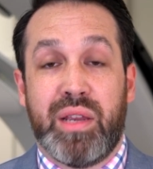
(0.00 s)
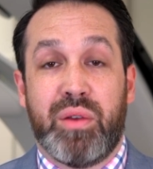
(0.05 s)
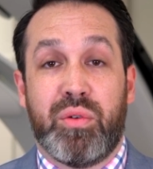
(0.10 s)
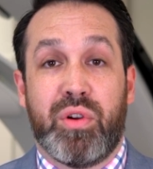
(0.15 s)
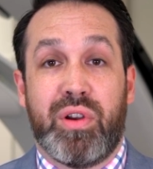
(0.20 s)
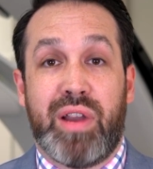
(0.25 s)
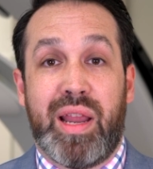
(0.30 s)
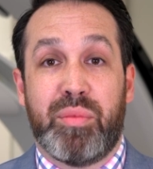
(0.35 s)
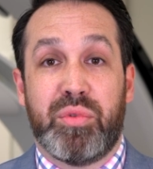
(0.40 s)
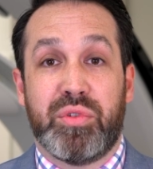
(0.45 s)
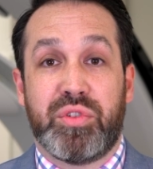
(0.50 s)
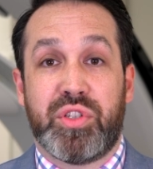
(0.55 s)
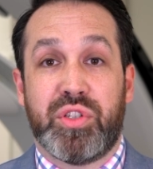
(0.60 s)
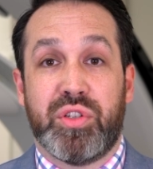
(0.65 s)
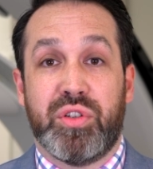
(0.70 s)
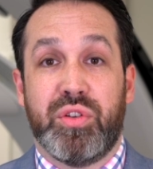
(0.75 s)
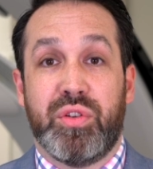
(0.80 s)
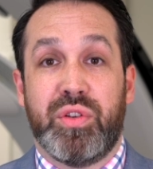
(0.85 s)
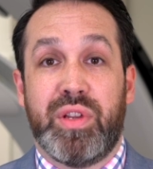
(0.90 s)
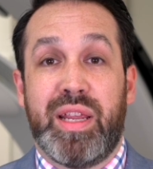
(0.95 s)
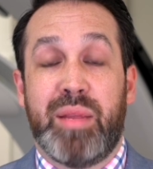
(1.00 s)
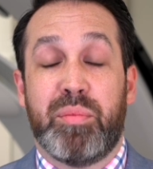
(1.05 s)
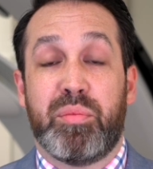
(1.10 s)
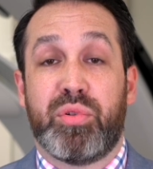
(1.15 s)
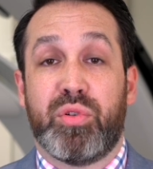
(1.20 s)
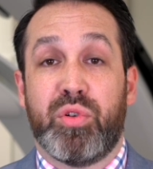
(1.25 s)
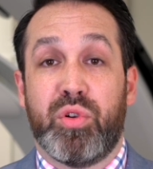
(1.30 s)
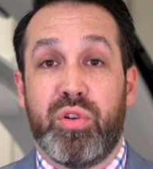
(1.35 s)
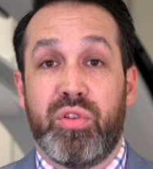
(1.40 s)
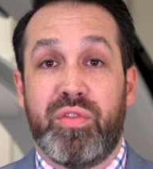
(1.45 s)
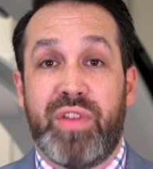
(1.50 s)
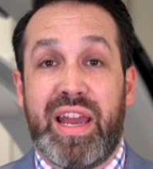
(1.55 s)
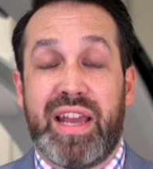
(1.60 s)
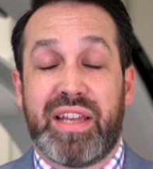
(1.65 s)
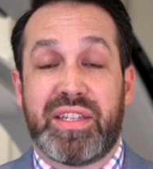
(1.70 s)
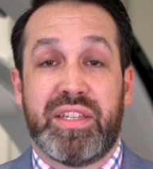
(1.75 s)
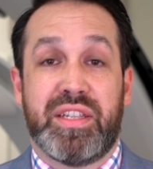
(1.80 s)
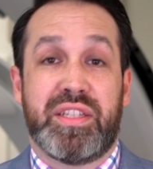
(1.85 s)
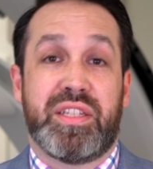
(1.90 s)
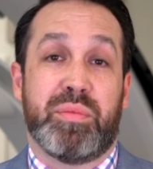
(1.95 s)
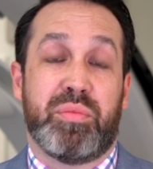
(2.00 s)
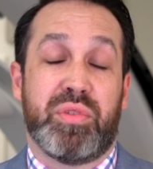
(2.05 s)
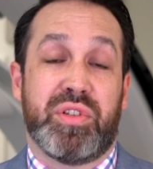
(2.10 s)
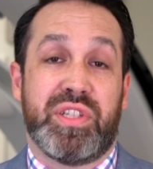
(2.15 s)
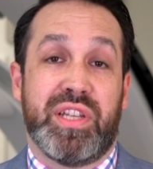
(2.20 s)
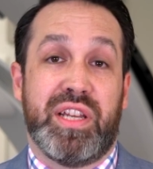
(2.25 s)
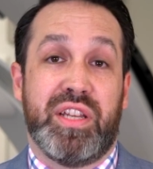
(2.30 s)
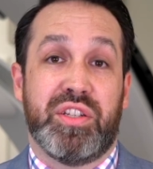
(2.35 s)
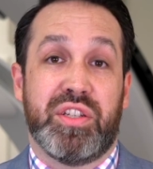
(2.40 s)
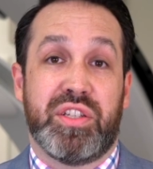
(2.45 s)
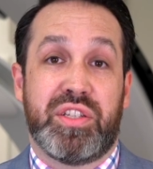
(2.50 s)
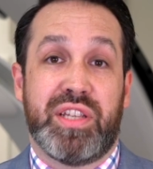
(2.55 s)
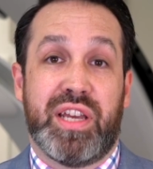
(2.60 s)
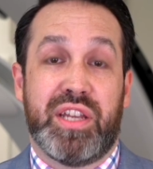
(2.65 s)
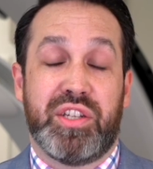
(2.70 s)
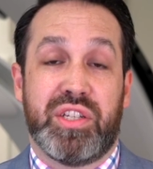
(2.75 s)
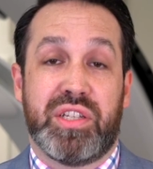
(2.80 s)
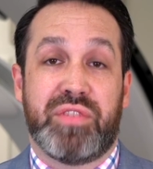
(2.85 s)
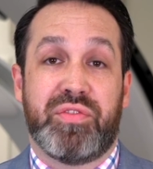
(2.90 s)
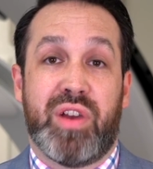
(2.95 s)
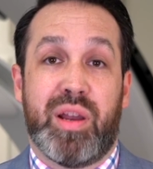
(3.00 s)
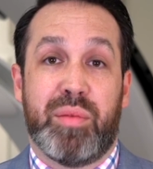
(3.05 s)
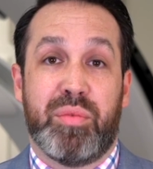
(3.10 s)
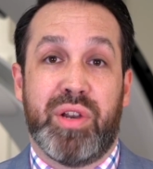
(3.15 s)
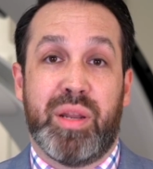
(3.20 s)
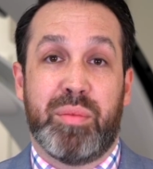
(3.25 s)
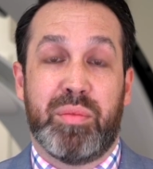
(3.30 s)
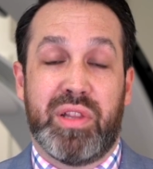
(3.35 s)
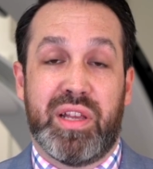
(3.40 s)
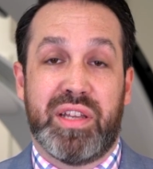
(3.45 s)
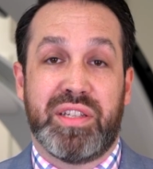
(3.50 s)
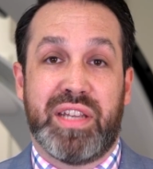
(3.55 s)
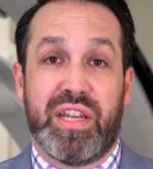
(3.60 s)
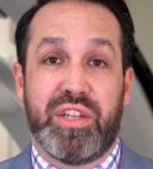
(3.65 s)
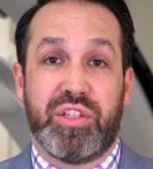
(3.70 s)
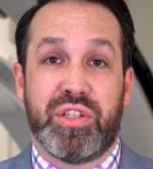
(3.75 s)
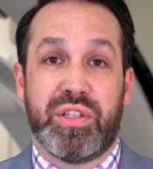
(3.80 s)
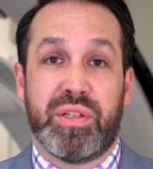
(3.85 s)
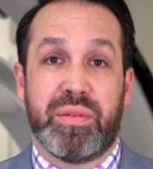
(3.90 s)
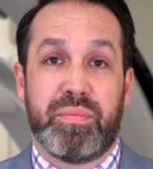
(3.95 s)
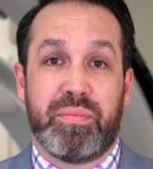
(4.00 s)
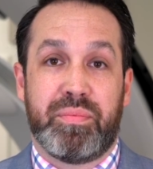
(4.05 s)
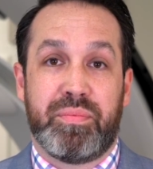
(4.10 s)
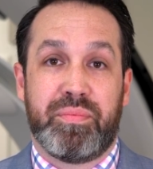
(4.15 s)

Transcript: we're able to improve access to procedures such as fibroid embolisation.